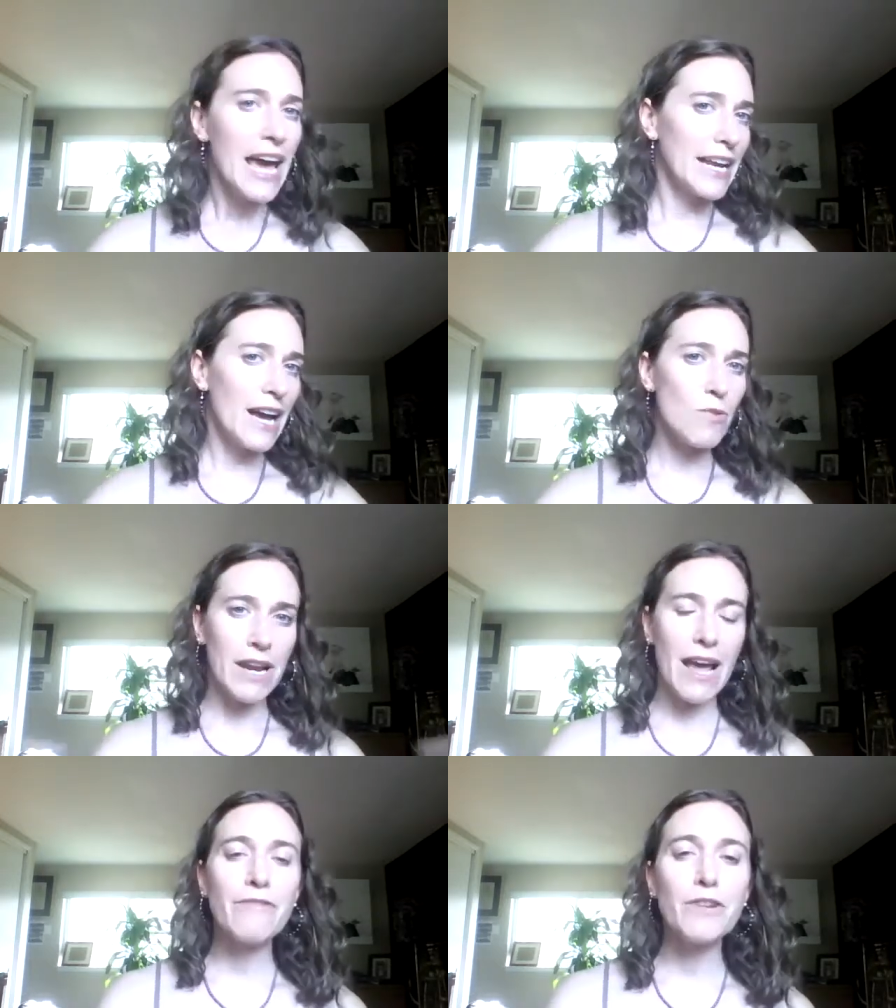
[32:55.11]
And I
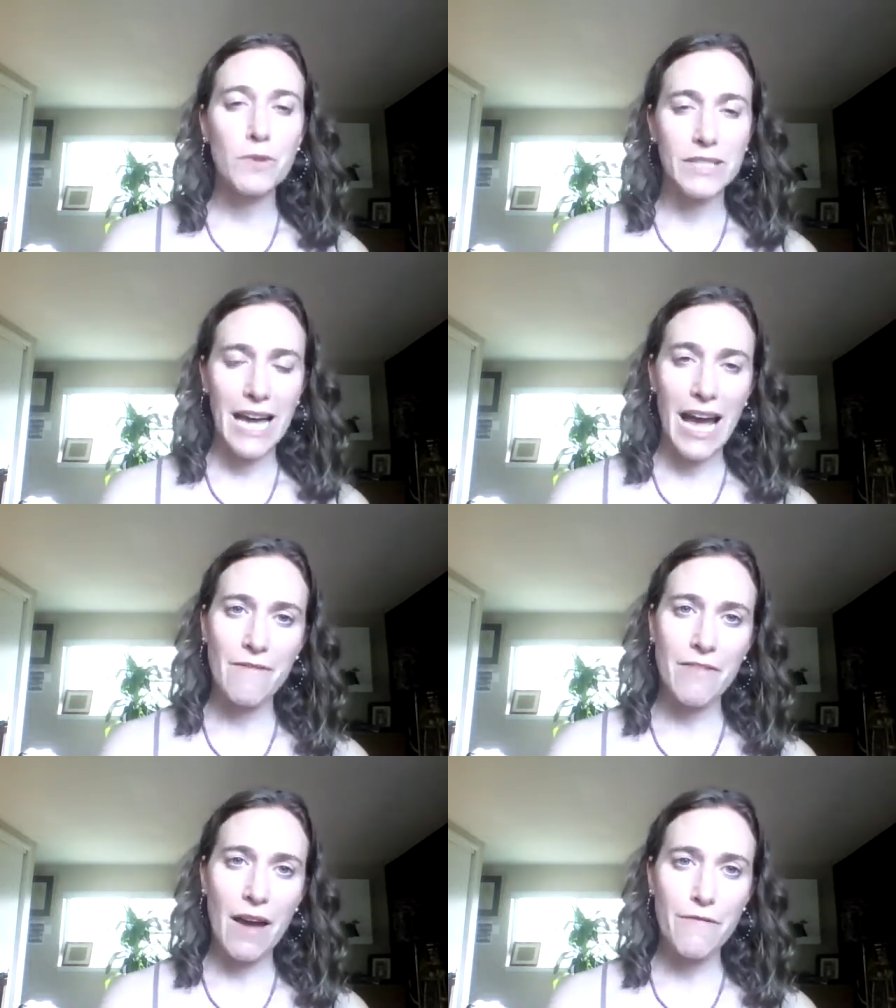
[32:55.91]
want everyone to
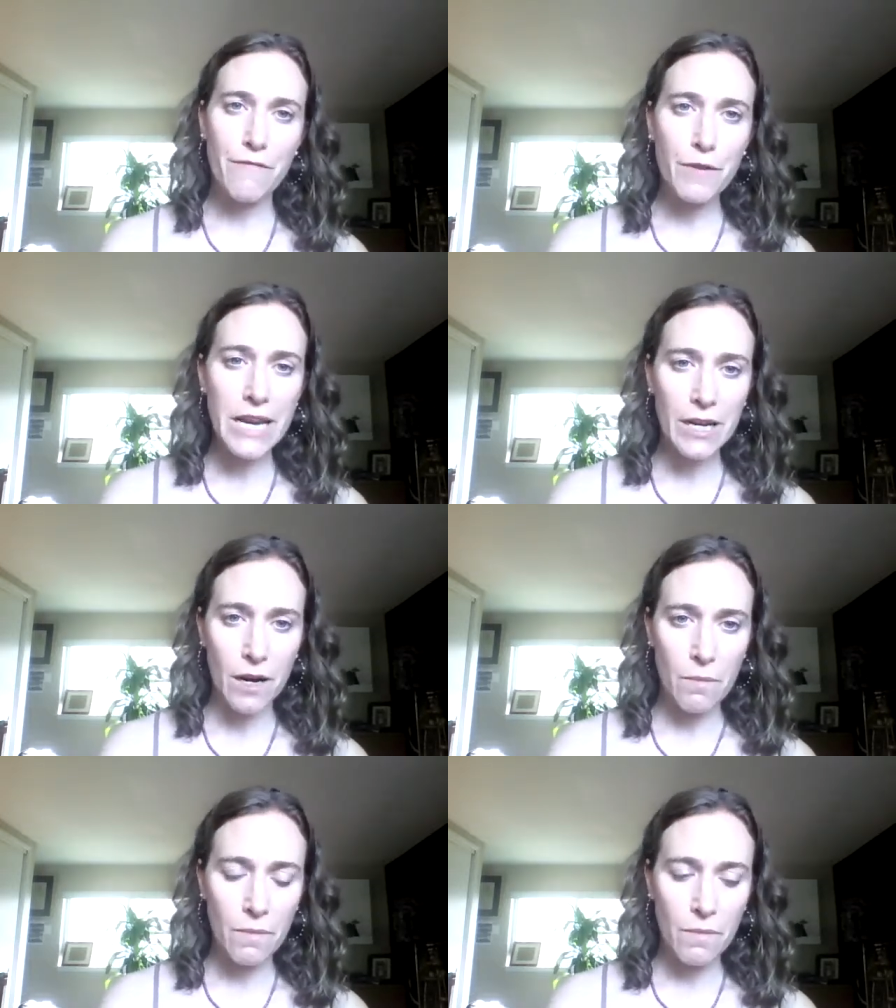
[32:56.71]
have that
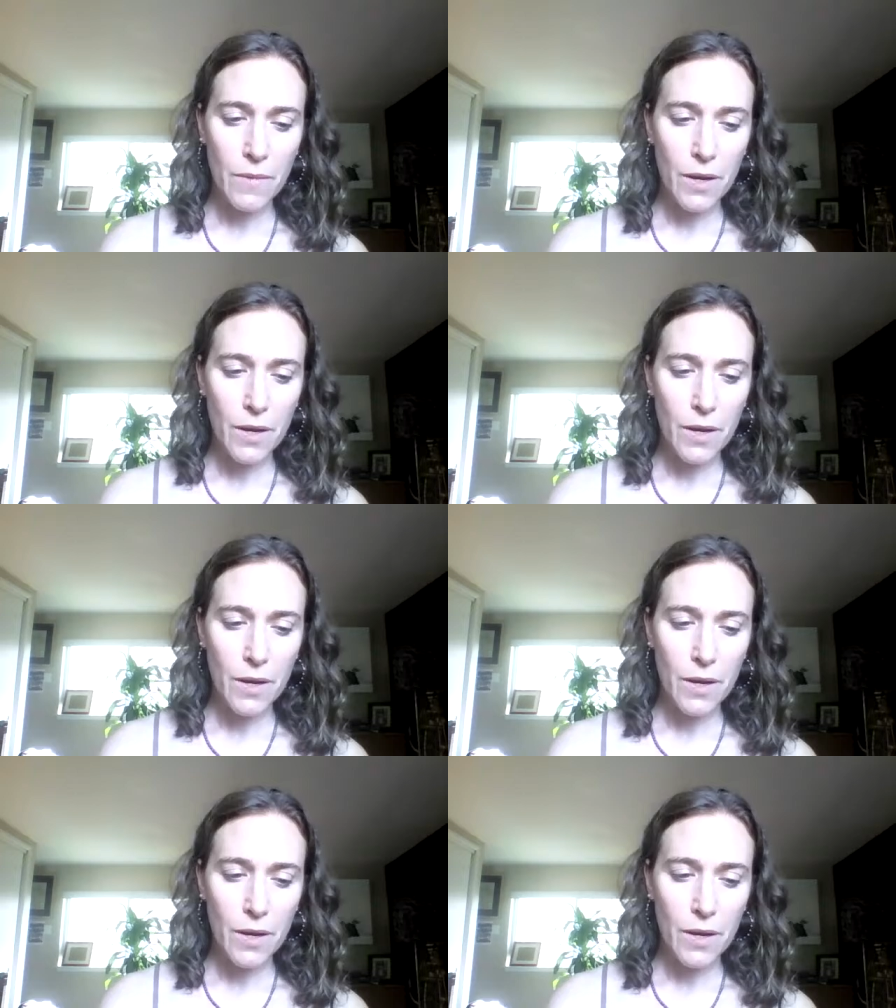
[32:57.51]
freedom,